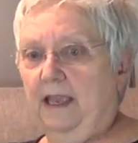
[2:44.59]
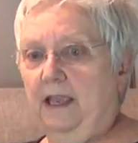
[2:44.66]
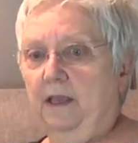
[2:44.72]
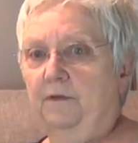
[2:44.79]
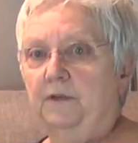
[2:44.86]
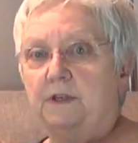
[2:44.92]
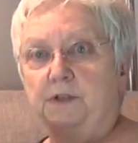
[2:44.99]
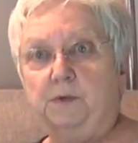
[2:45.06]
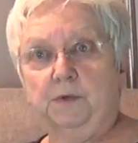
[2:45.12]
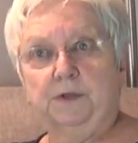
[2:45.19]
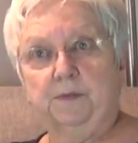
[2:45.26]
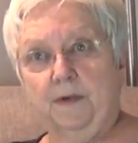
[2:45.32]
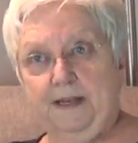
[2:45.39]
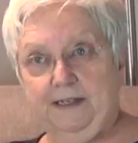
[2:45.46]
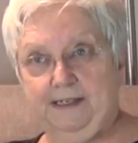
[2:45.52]
And this
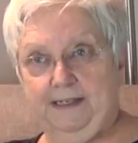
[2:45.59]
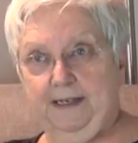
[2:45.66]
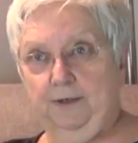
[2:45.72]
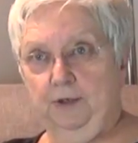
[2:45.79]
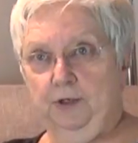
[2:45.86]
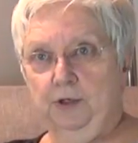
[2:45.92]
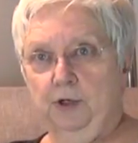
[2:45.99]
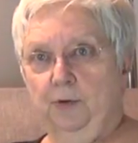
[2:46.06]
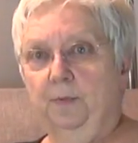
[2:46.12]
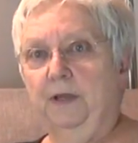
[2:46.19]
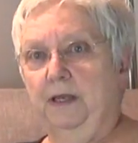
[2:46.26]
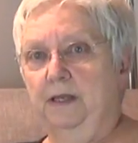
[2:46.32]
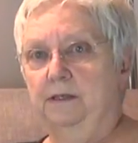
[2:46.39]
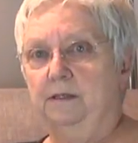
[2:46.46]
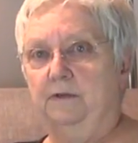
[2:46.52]
was my signature
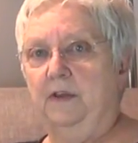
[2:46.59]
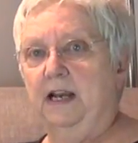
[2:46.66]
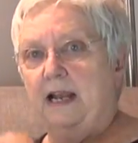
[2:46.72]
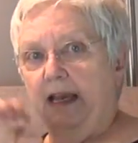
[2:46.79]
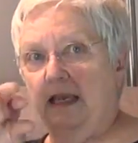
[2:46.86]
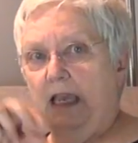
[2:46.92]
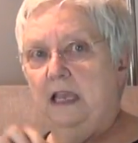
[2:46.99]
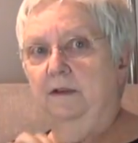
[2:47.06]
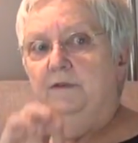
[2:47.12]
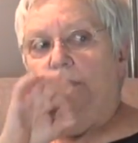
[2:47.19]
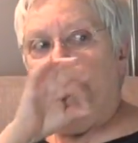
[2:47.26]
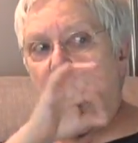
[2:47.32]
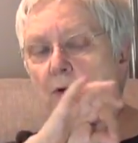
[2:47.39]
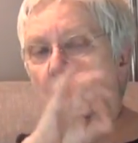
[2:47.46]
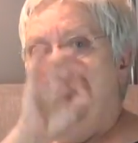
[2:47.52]
piece that I gave a
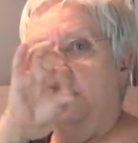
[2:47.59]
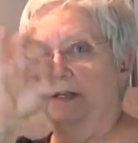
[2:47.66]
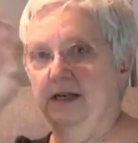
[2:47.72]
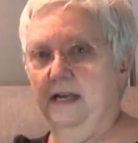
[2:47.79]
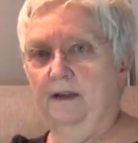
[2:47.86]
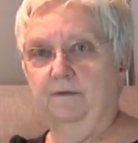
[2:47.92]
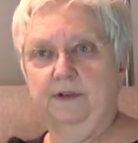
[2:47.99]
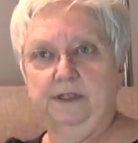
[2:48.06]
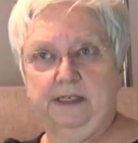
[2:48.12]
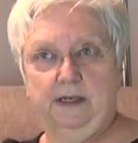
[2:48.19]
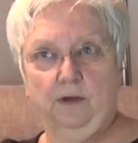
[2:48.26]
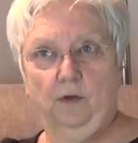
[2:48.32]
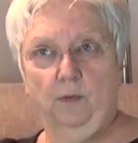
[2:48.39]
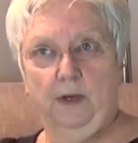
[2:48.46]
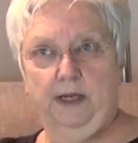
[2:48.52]
little one to every
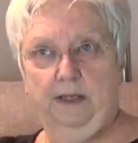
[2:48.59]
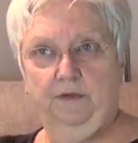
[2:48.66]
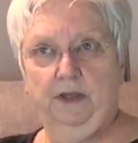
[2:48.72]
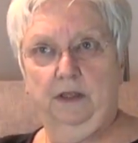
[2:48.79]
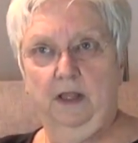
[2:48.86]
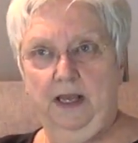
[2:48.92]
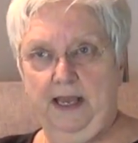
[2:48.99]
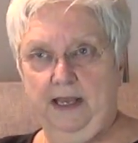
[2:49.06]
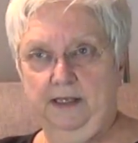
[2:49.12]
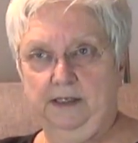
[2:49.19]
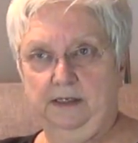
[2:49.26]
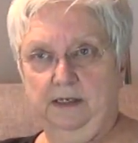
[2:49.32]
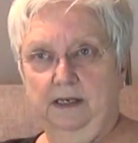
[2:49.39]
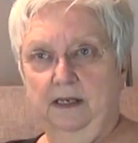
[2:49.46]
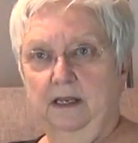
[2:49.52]
single one in the
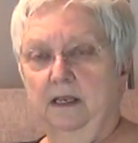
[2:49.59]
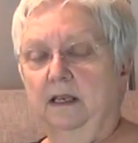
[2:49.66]
class.